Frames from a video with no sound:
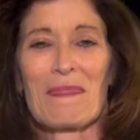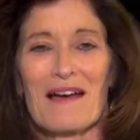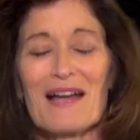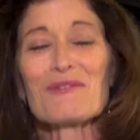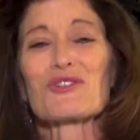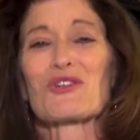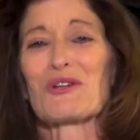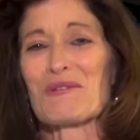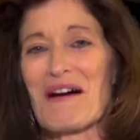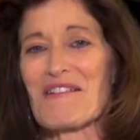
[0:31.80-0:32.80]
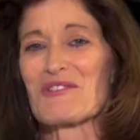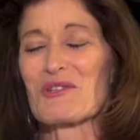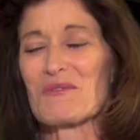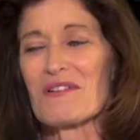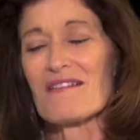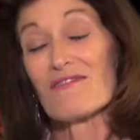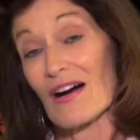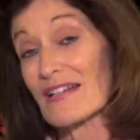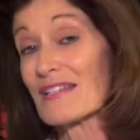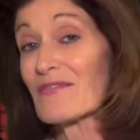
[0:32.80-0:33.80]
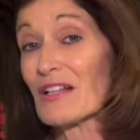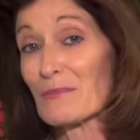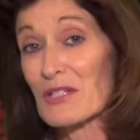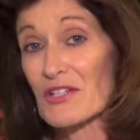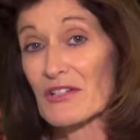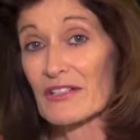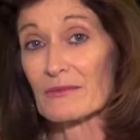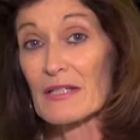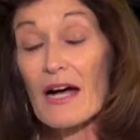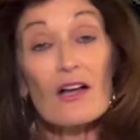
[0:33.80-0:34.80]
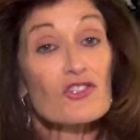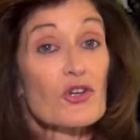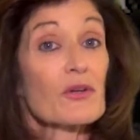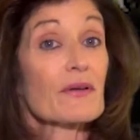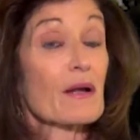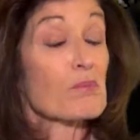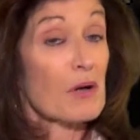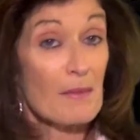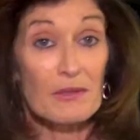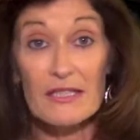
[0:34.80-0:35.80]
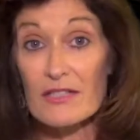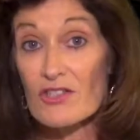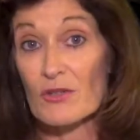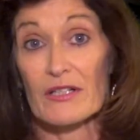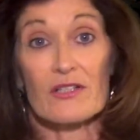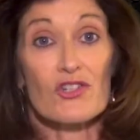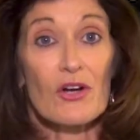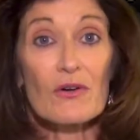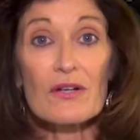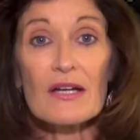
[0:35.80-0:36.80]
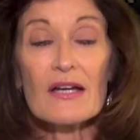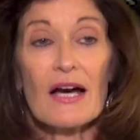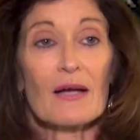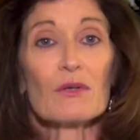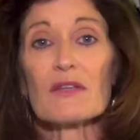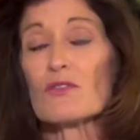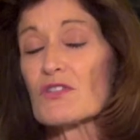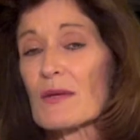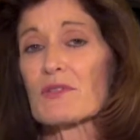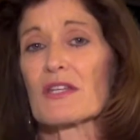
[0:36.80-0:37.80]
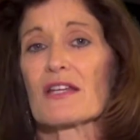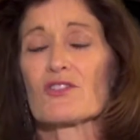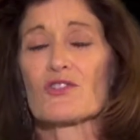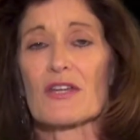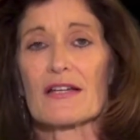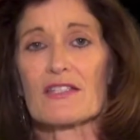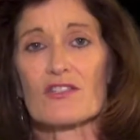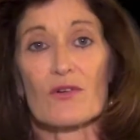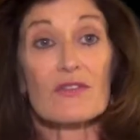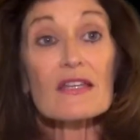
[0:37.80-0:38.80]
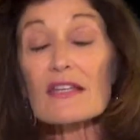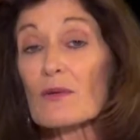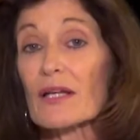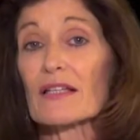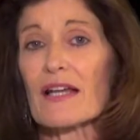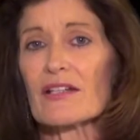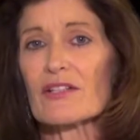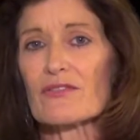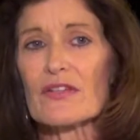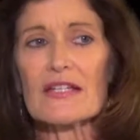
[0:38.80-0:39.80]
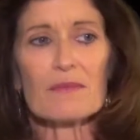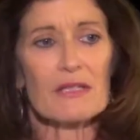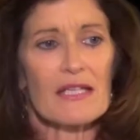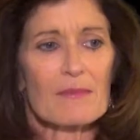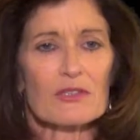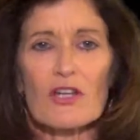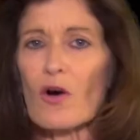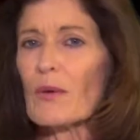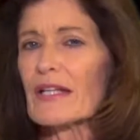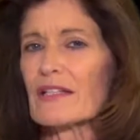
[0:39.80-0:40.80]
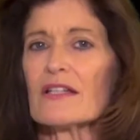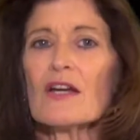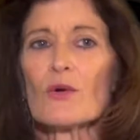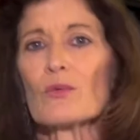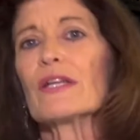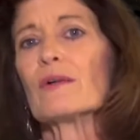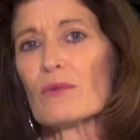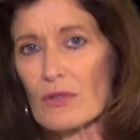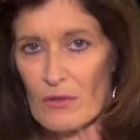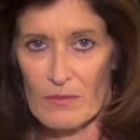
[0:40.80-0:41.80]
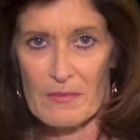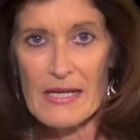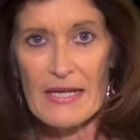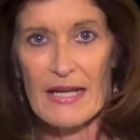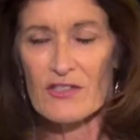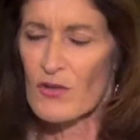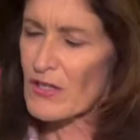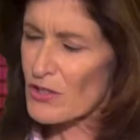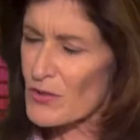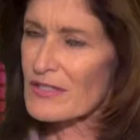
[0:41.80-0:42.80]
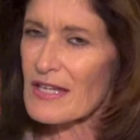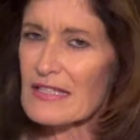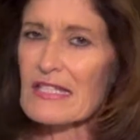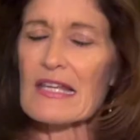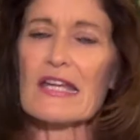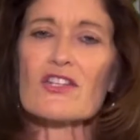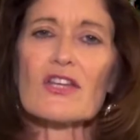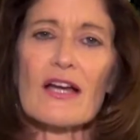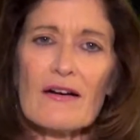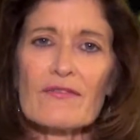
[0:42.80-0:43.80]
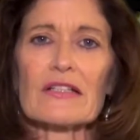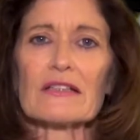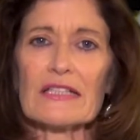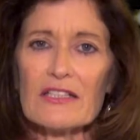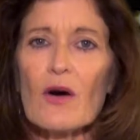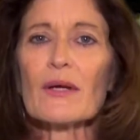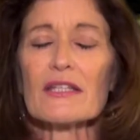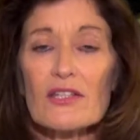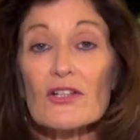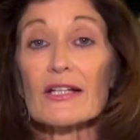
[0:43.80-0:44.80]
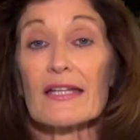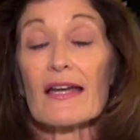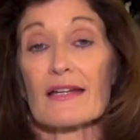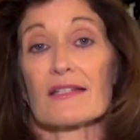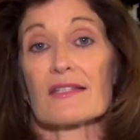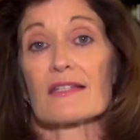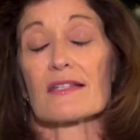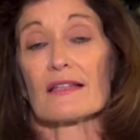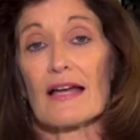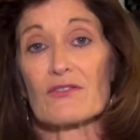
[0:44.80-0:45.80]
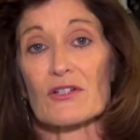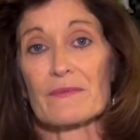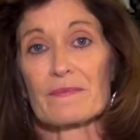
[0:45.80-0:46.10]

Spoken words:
I will show you how to find and develop material. I'll show you how to properly construct a joke. I will give you tips and exercises for thinking quickly on your feet and being able to go in and read a room, and so that you can take the stage confidently knowing that you're going to get consistent laughter.